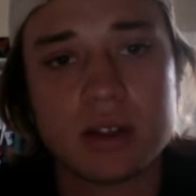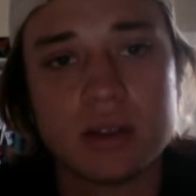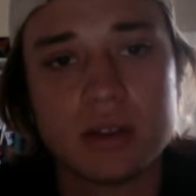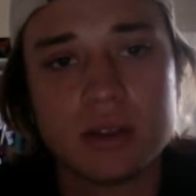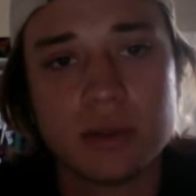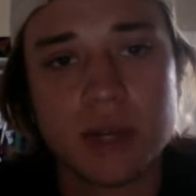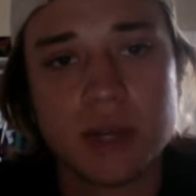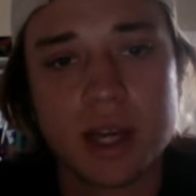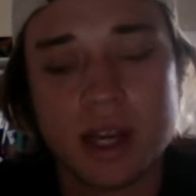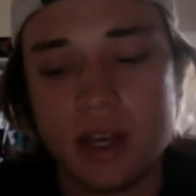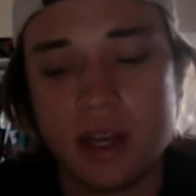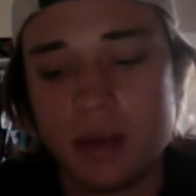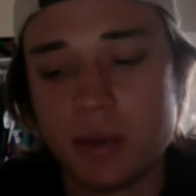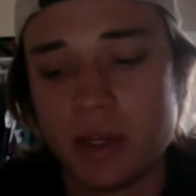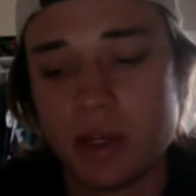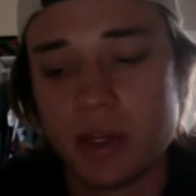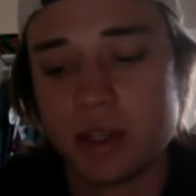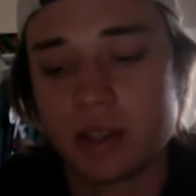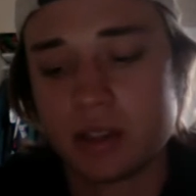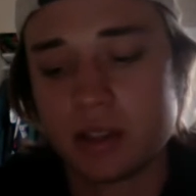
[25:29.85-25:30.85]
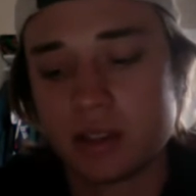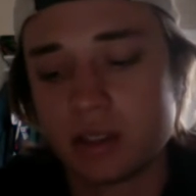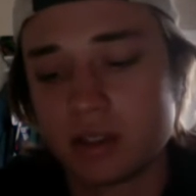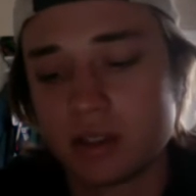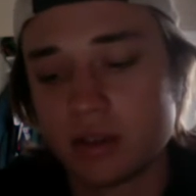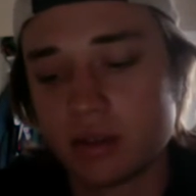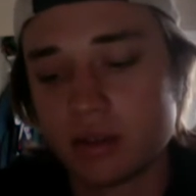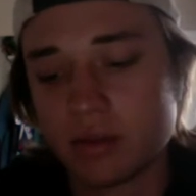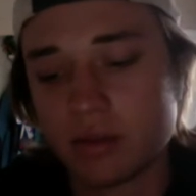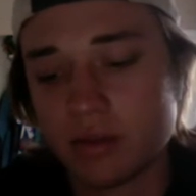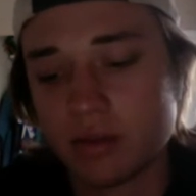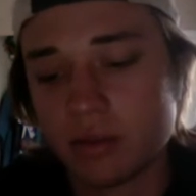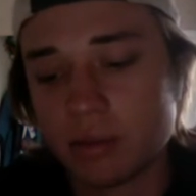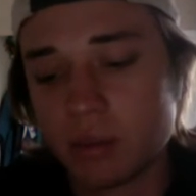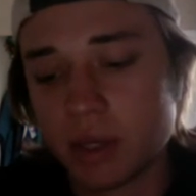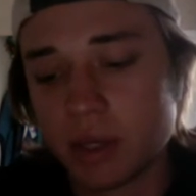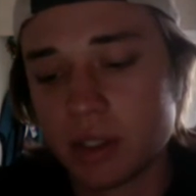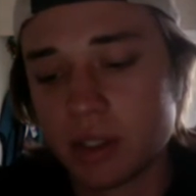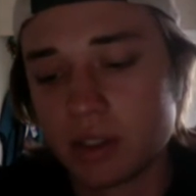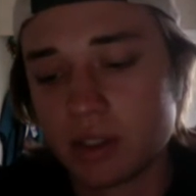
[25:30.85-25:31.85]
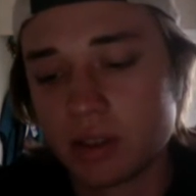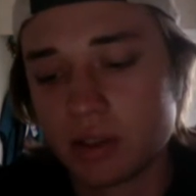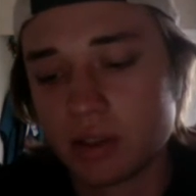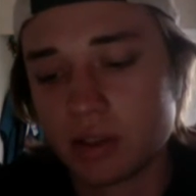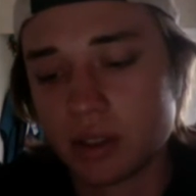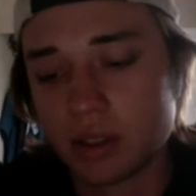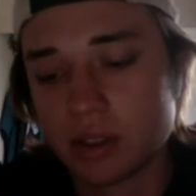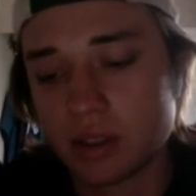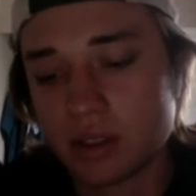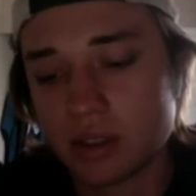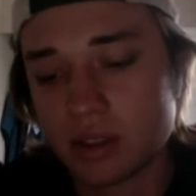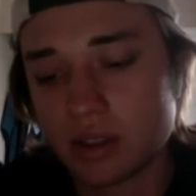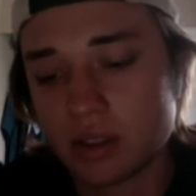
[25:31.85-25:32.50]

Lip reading: So we got 8 minutes to bust through these.